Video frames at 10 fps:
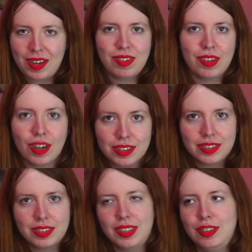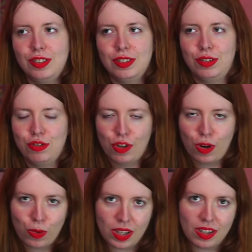thoughts is just
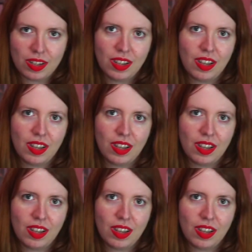drawing.